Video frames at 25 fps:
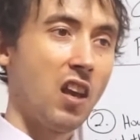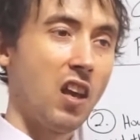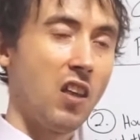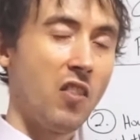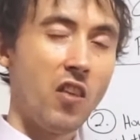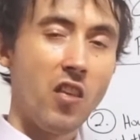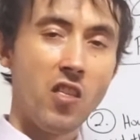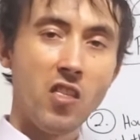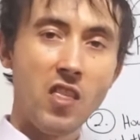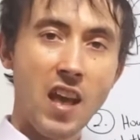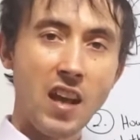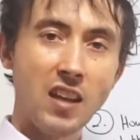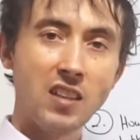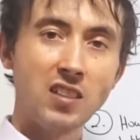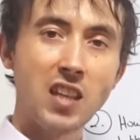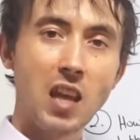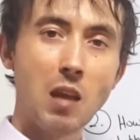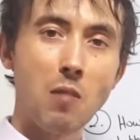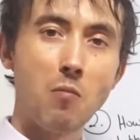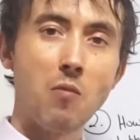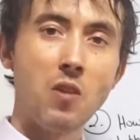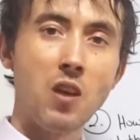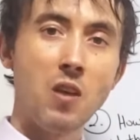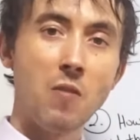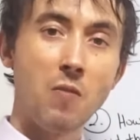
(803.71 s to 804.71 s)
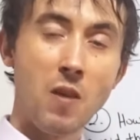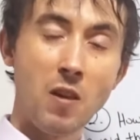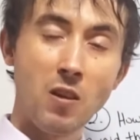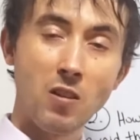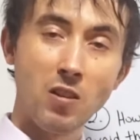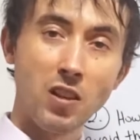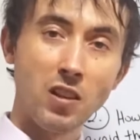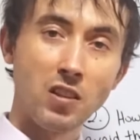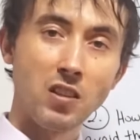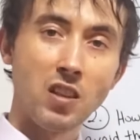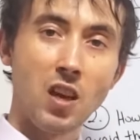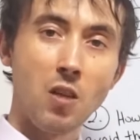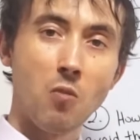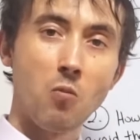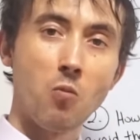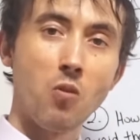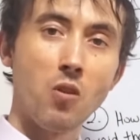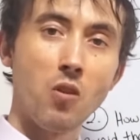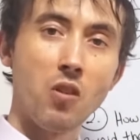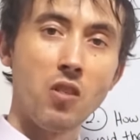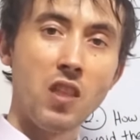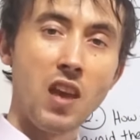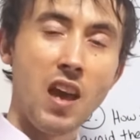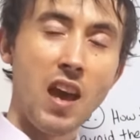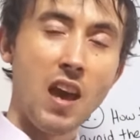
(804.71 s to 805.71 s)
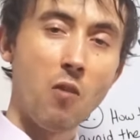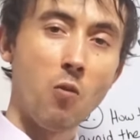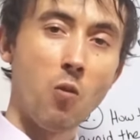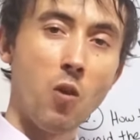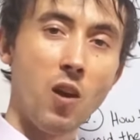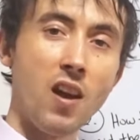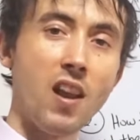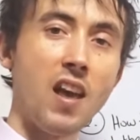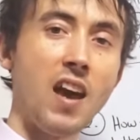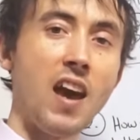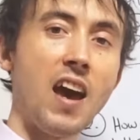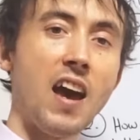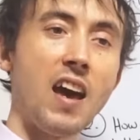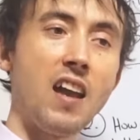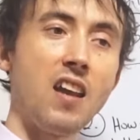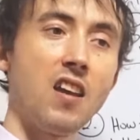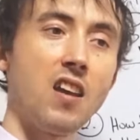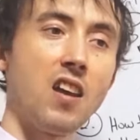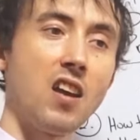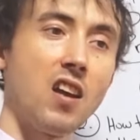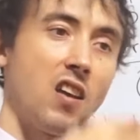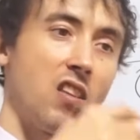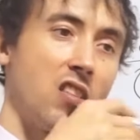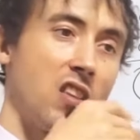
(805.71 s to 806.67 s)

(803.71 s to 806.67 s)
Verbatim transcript: And then next time, if they clicked on the one ad,